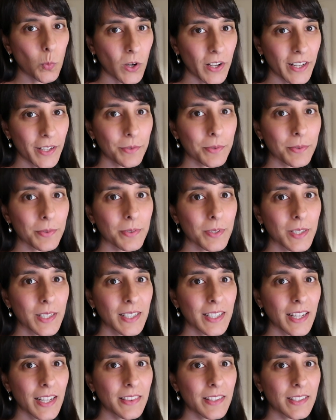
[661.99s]
wife
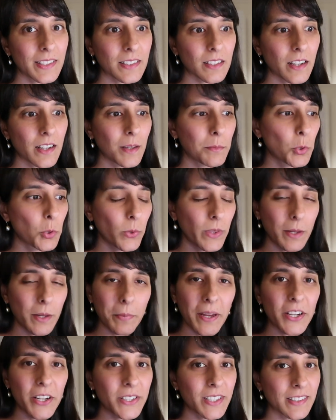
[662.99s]
at this time, or their
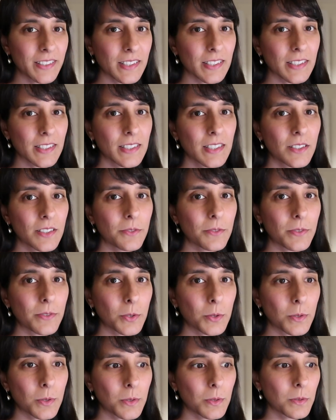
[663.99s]
parents,
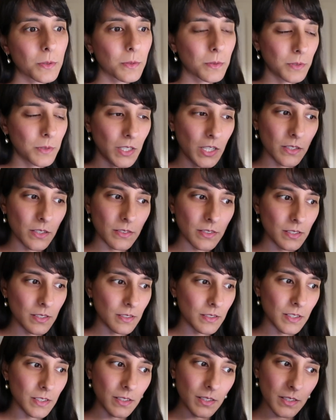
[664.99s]
for, you know, to,
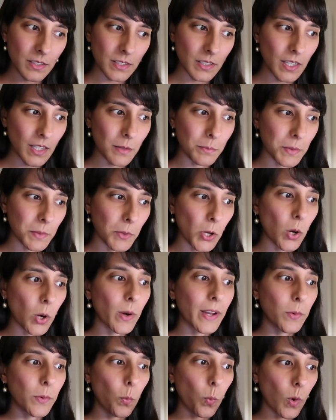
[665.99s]
to, to keep them
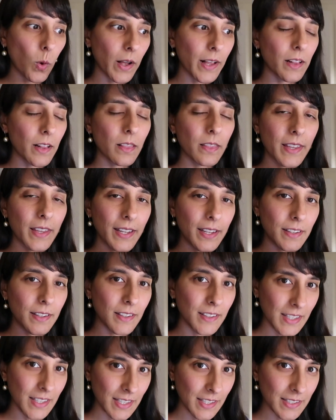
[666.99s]
going while
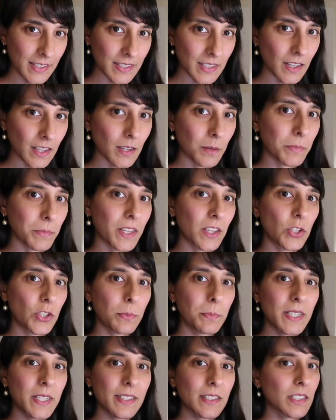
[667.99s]
they start up their
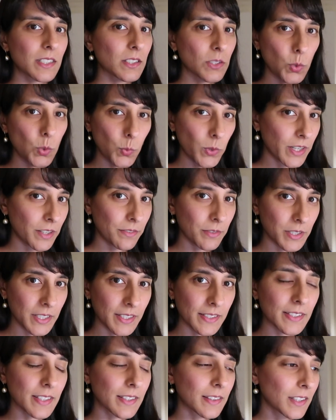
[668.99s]
new business or whatever it
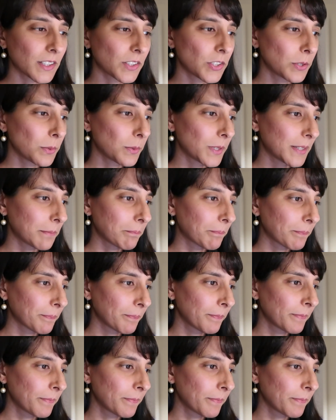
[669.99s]
is that they're doing.